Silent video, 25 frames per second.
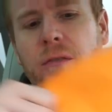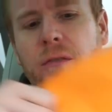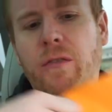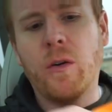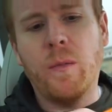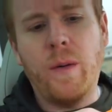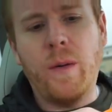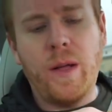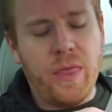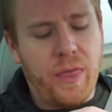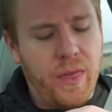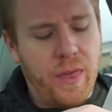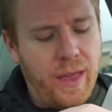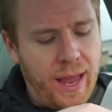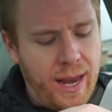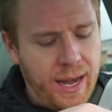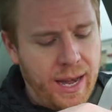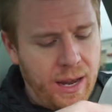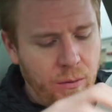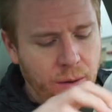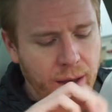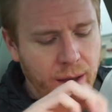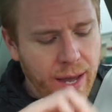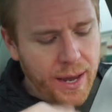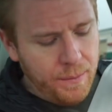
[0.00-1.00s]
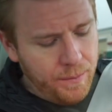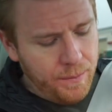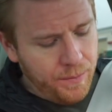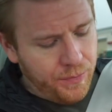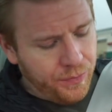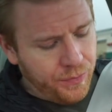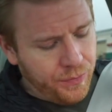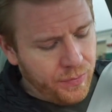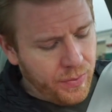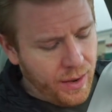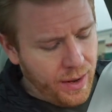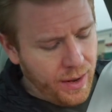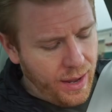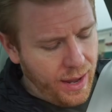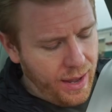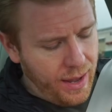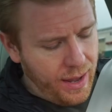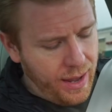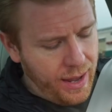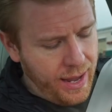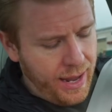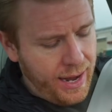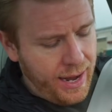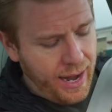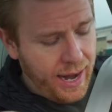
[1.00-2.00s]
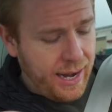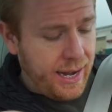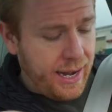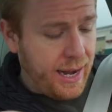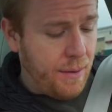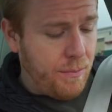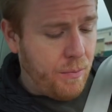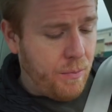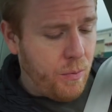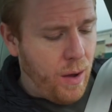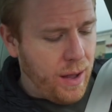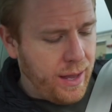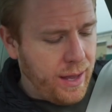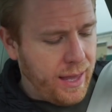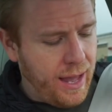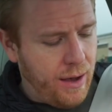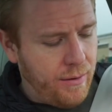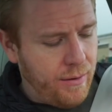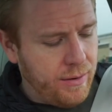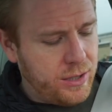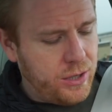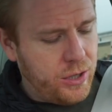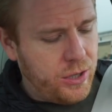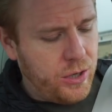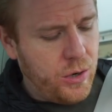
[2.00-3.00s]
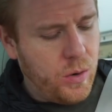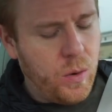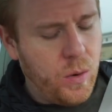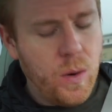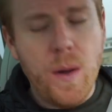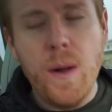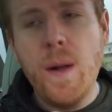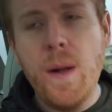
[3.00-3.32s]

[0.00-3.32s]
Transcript: for one thing anyway and ended up walking out with two.